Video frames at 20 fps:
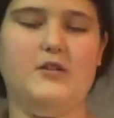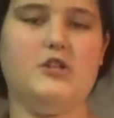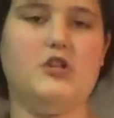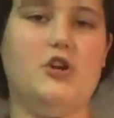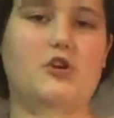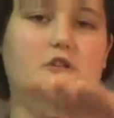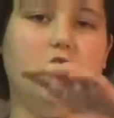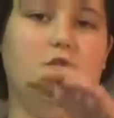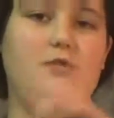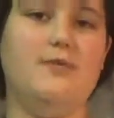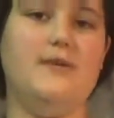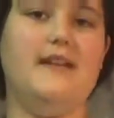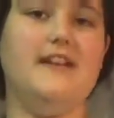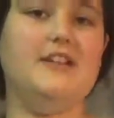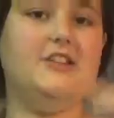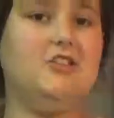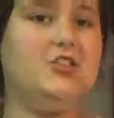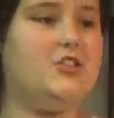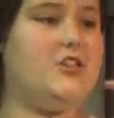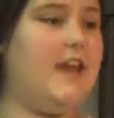show you
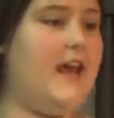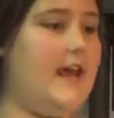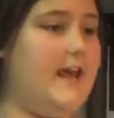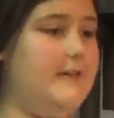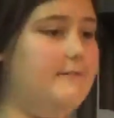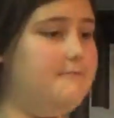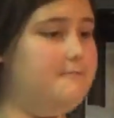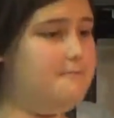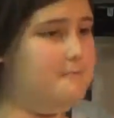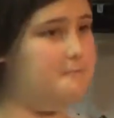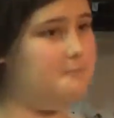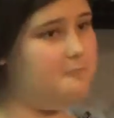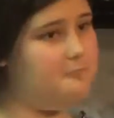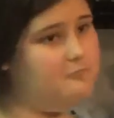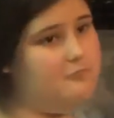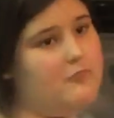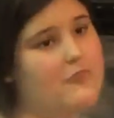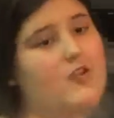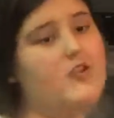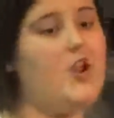each day,
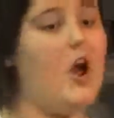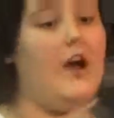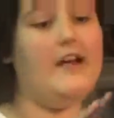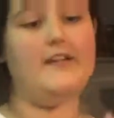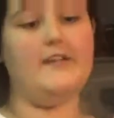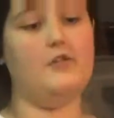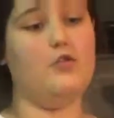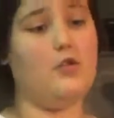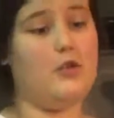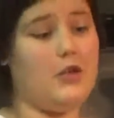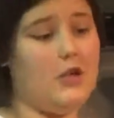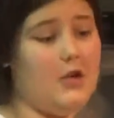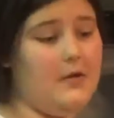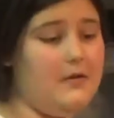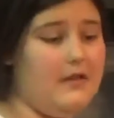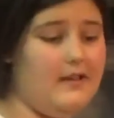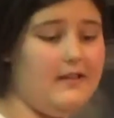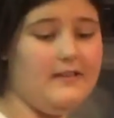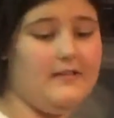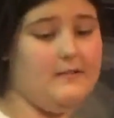not in order.
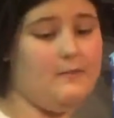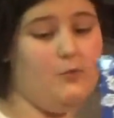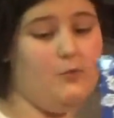Yeah,